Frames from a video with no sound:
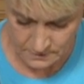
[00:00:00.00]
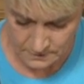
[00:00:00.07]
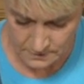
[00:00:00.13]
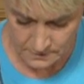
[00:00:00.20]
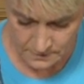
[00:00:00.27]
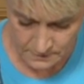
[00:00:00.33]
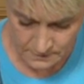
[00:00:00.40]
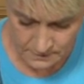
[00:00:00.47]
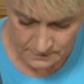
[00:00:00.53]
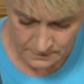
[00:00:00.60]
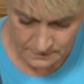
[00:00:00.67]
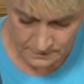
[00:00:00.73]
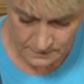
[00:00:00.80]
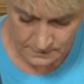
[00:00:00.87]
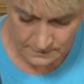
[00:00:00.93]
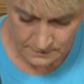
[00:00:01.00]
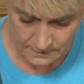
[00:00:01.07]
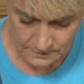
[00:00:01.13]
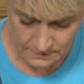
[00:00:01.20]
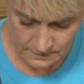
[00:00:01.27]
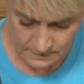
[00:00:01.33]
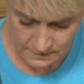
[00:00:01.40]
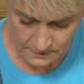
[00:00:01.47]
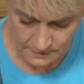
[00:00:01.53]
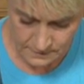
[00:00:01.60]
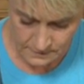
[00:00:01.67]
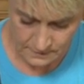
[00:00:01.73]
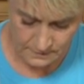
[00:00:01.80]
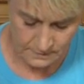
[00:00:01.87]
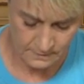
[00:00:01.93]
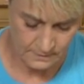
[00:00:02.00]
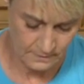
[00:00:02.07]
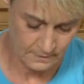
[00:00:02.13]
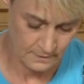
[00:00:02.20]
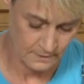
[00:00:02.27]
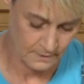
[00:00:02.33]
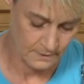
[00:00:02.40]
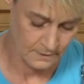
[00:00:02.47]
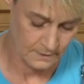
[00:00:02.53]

Nothing is said.